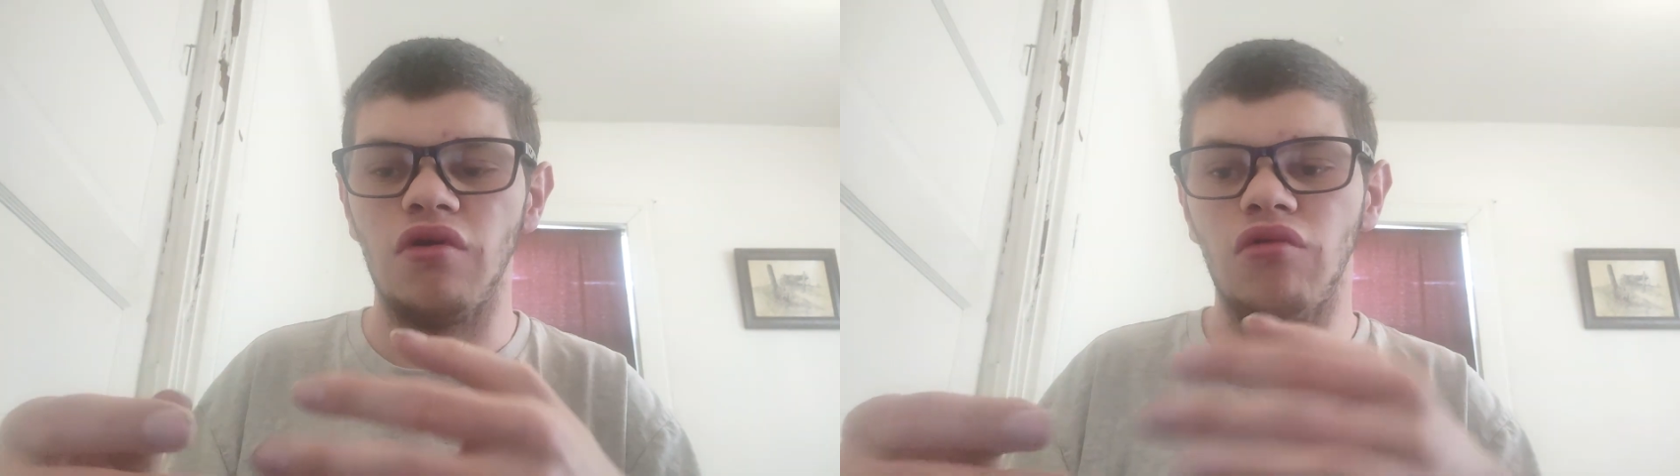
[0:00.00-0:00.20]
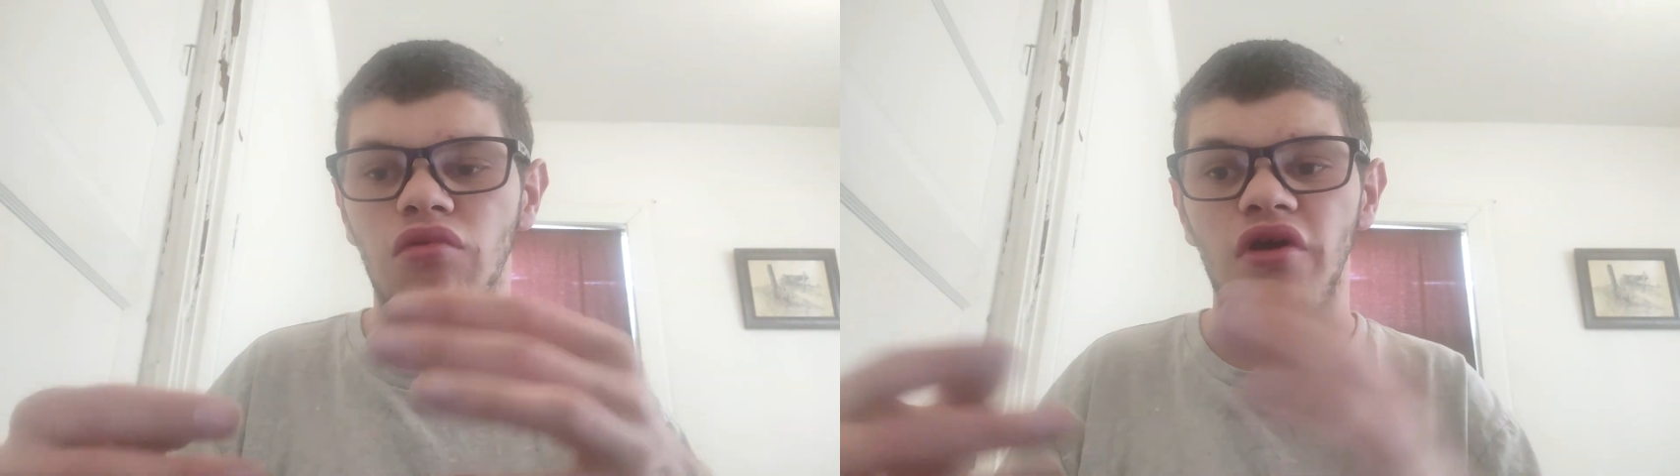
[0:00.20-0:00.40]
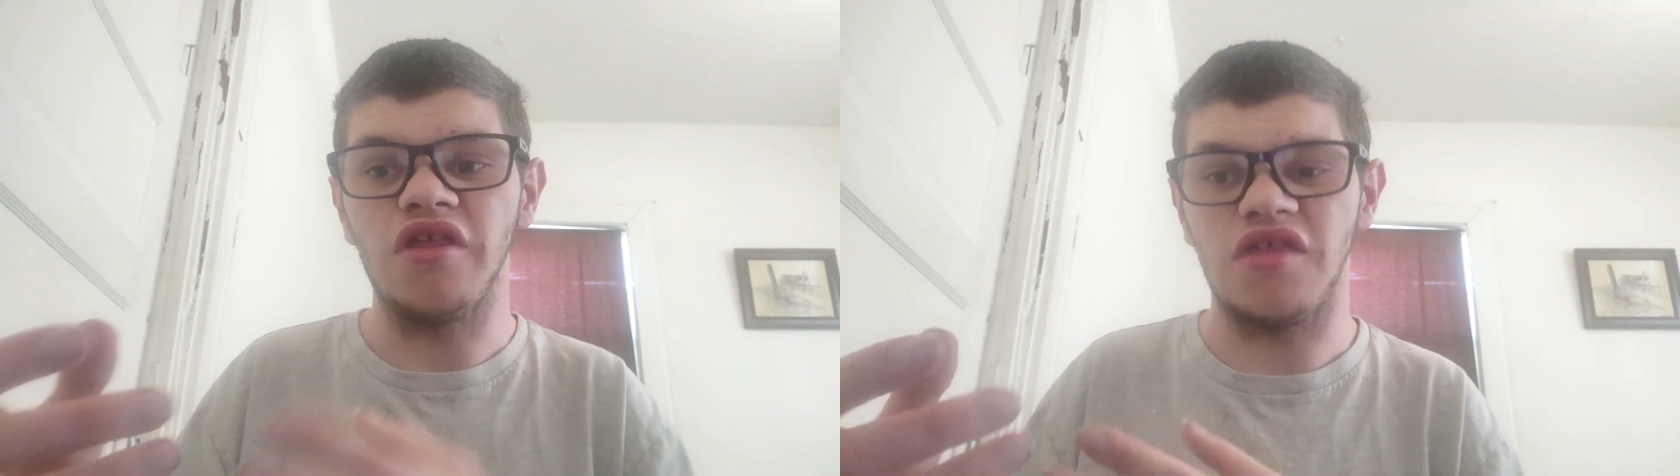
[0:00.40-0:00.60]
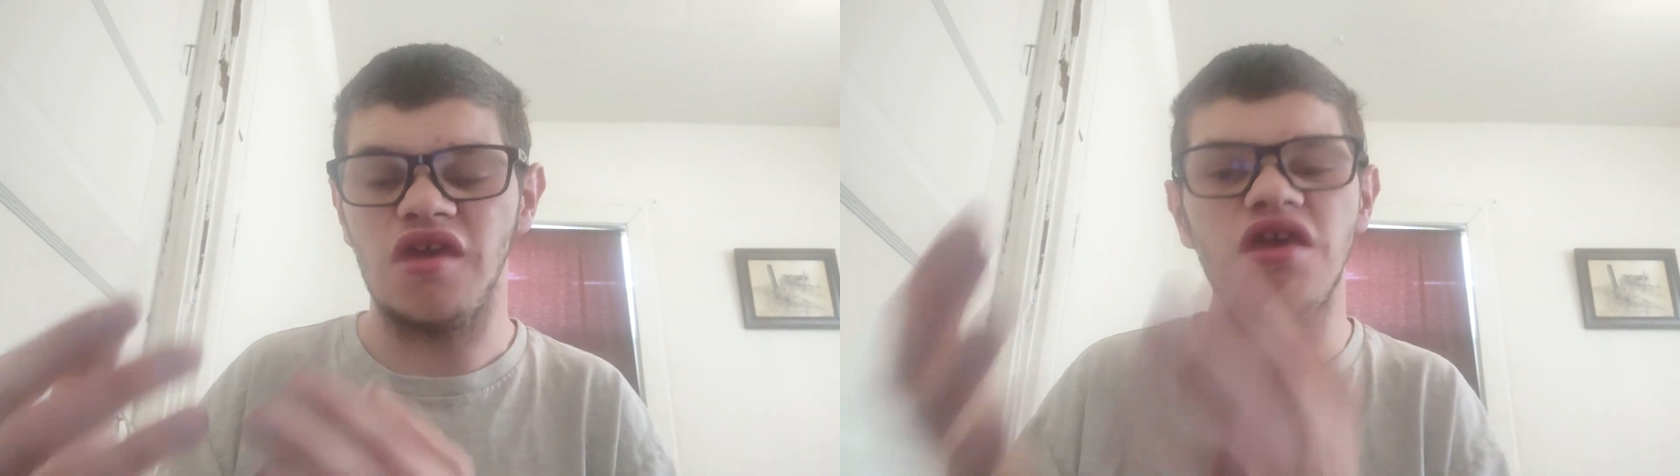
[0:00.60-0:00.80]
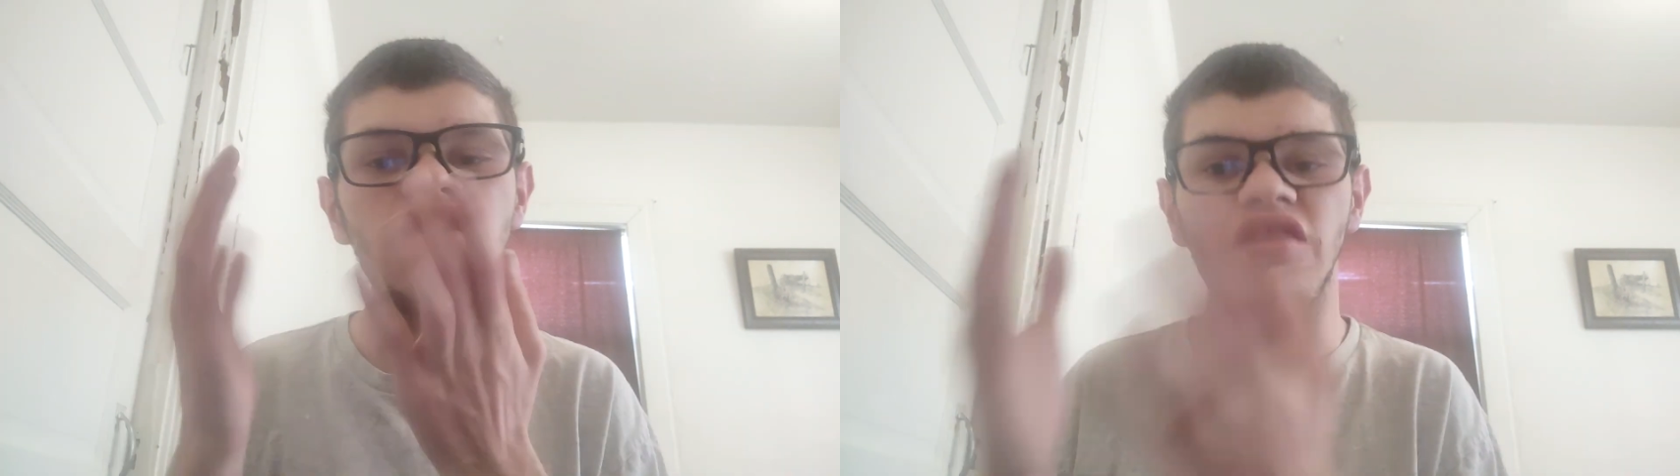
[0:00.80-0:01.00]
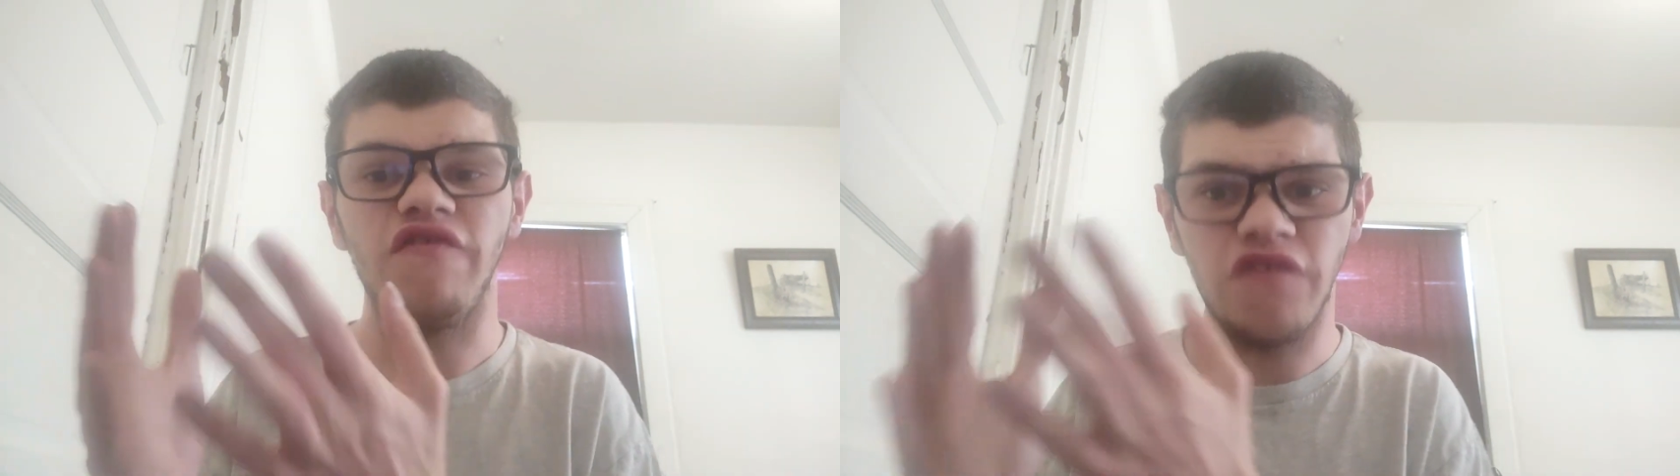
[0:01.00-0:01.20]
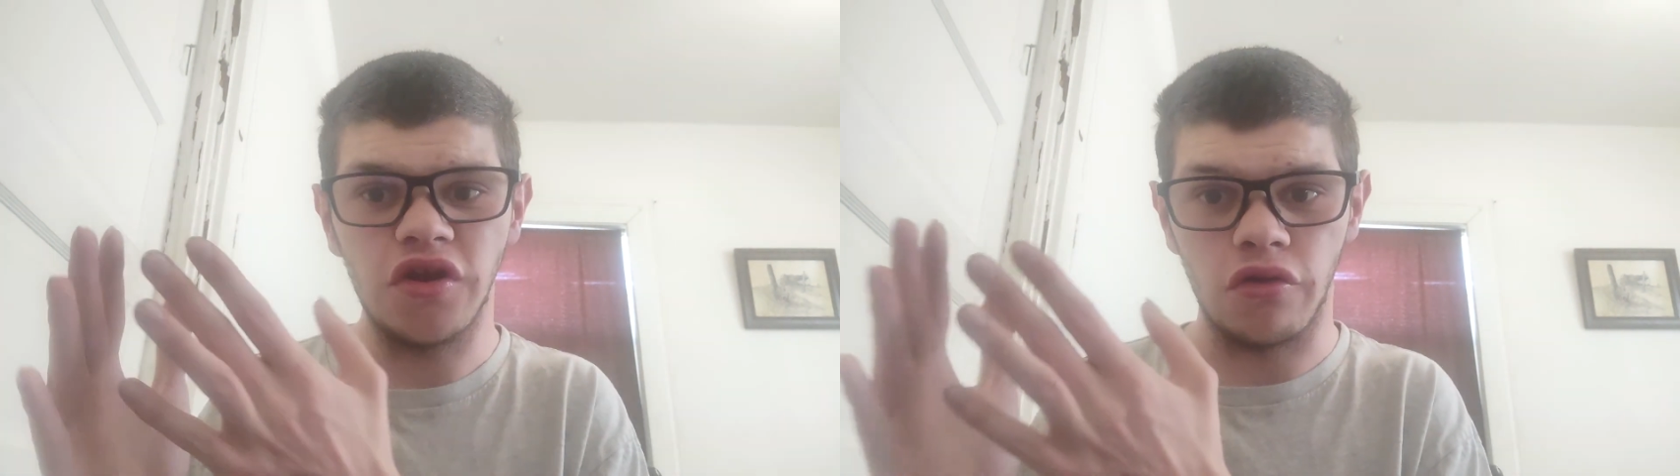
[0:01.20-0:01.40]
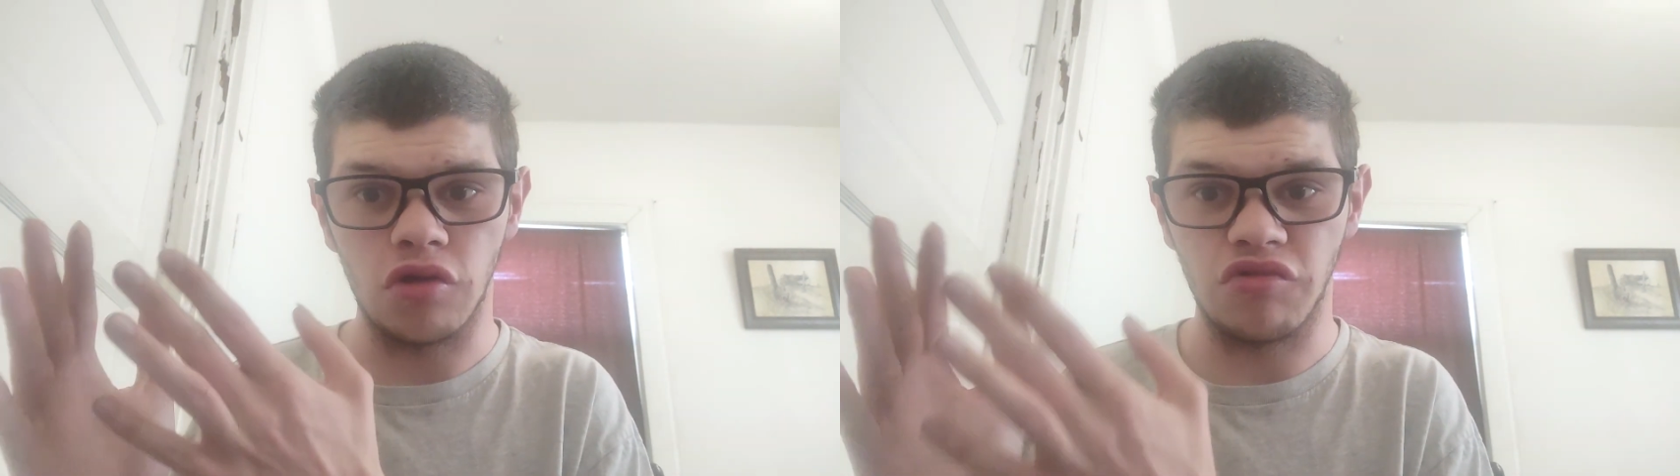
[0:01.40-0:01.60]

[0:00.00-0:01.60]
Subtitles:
was in the fender.